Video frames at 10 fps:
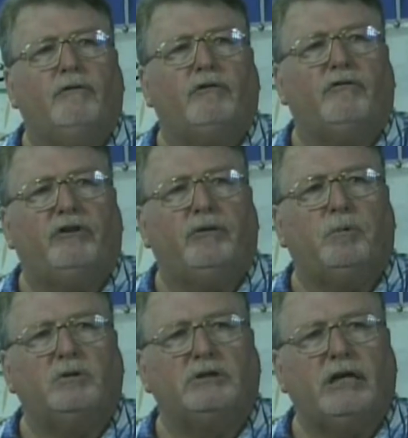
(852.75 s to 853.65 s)
for Via
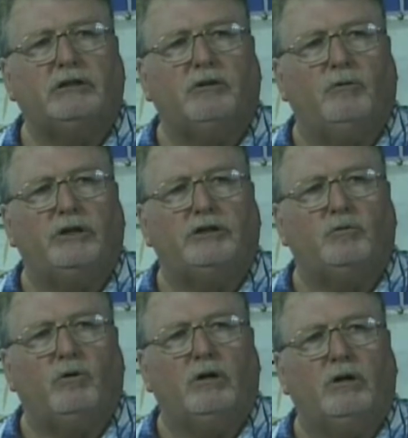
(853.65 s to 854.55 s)
Princesa, which
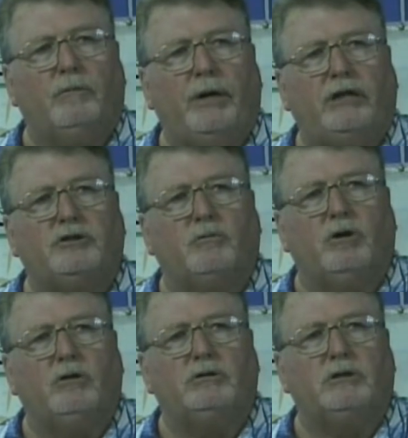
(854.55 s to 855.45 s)
is one of the major
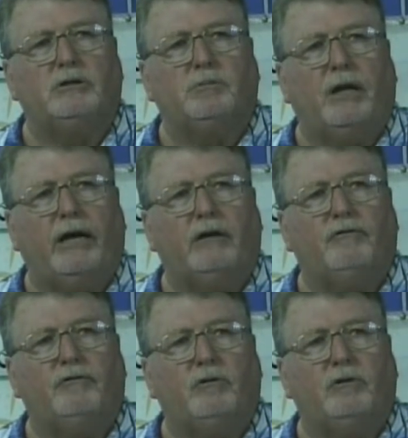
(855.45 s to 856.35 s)
roads that's
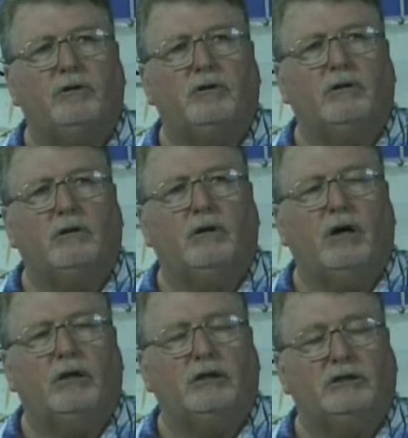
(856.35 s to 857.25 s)
planned for
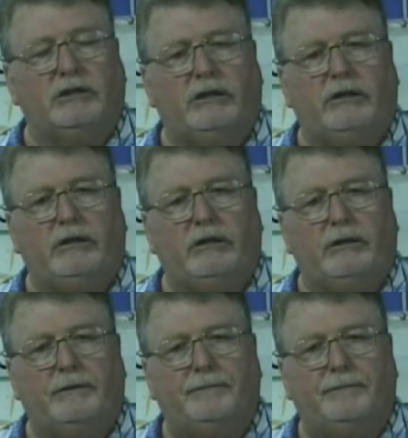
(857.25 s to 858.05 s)
on the city